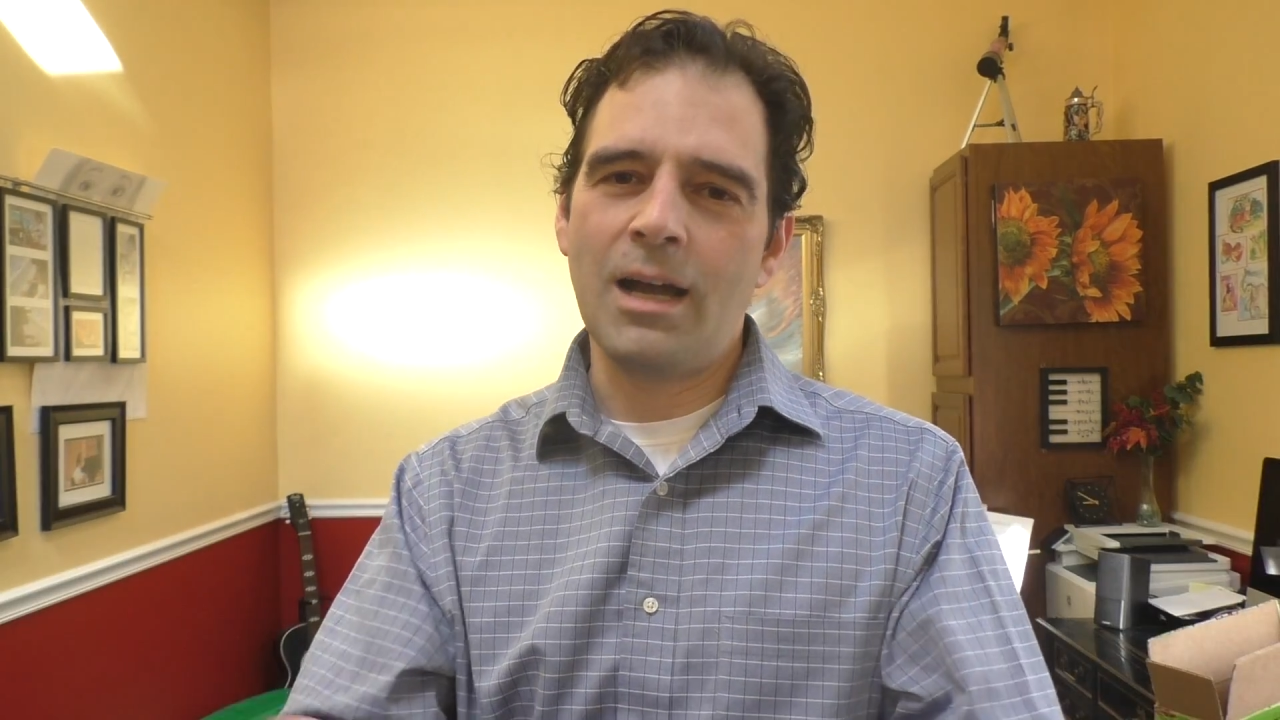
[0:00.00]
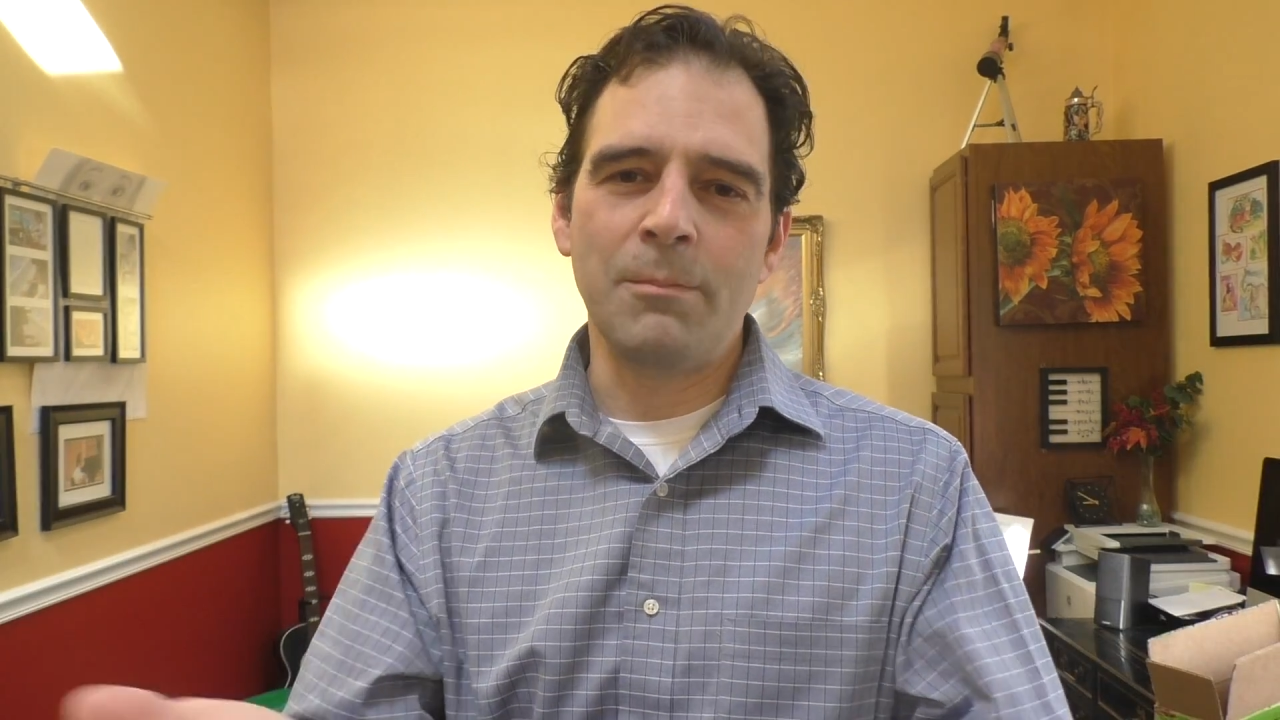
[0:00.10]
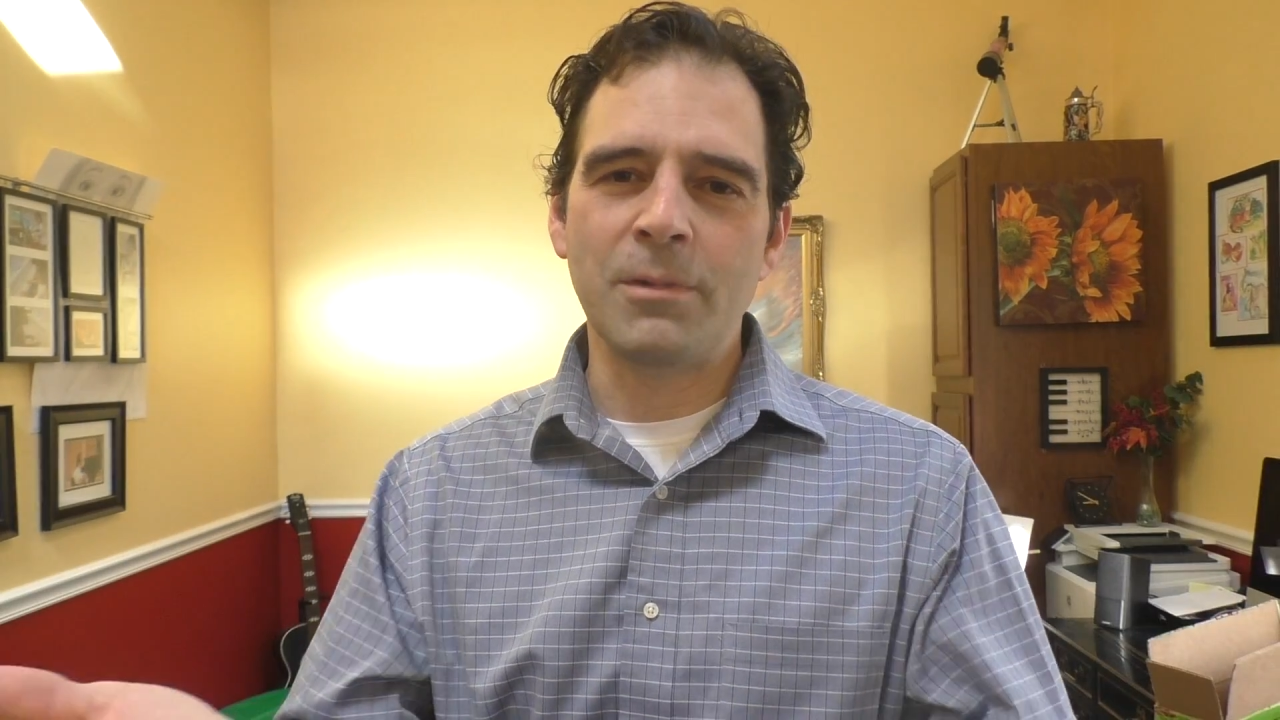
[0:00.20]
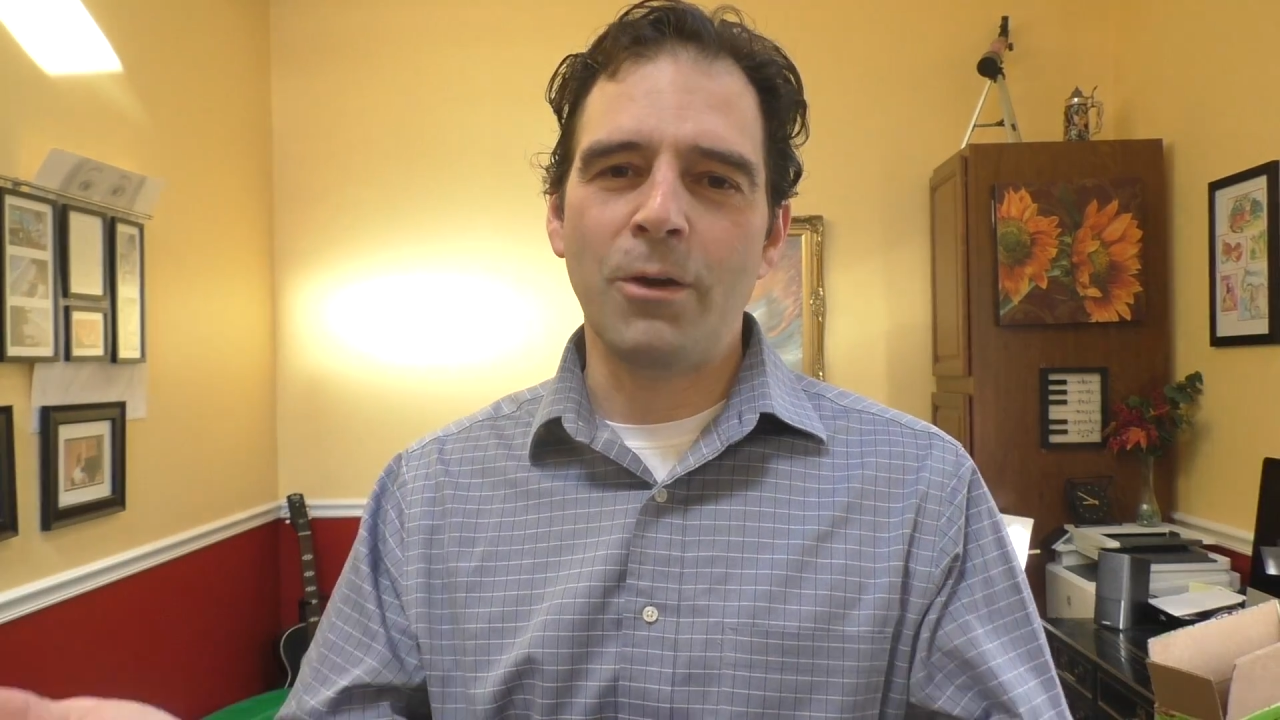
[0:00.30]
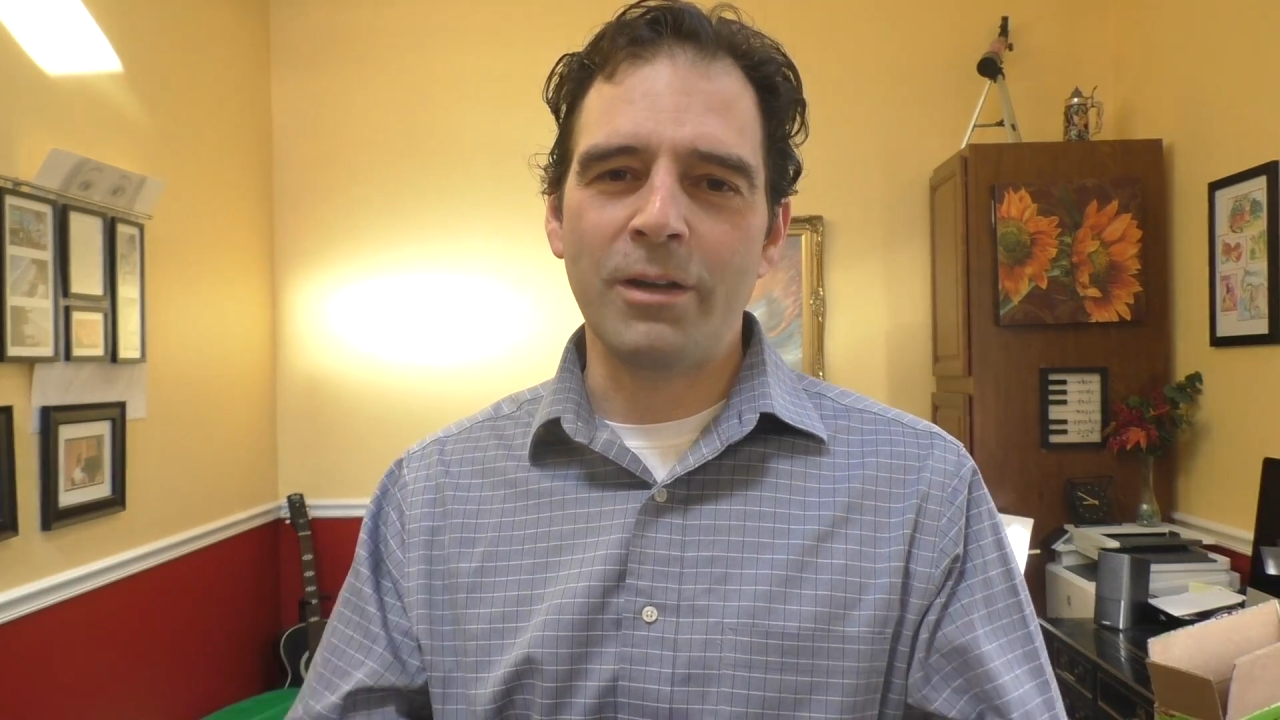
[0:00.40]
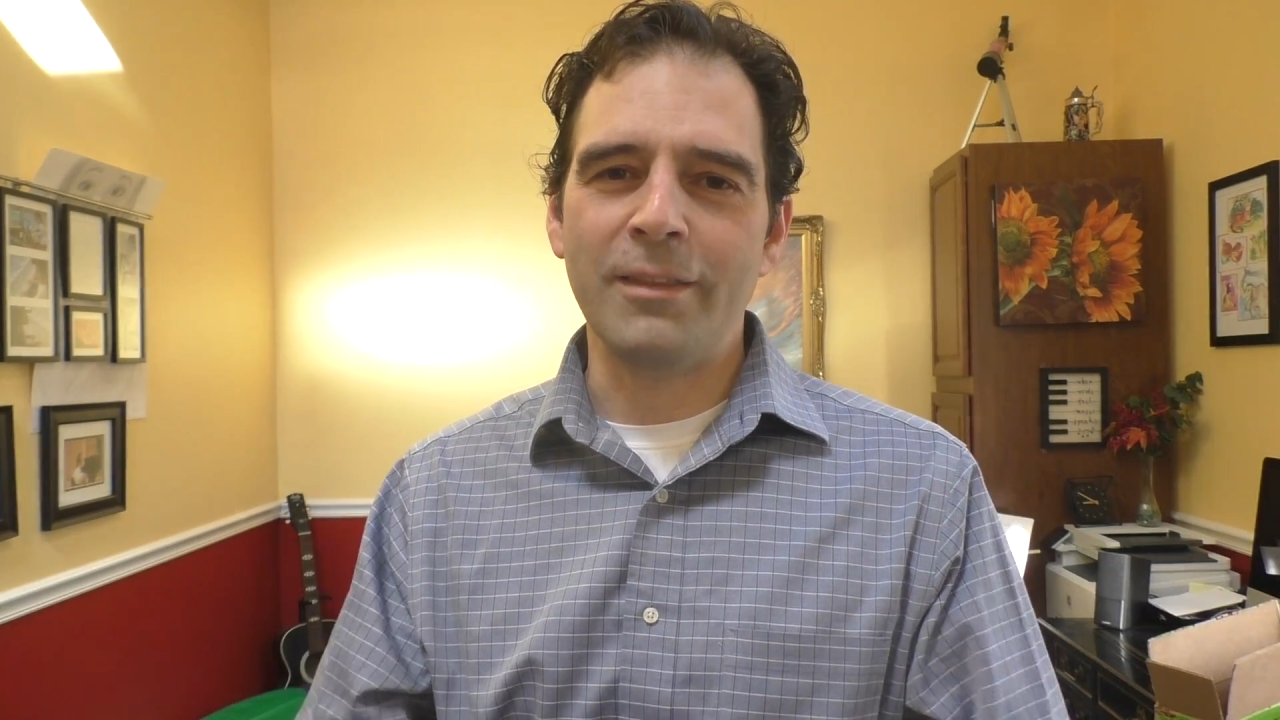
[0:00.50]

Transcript: I'm going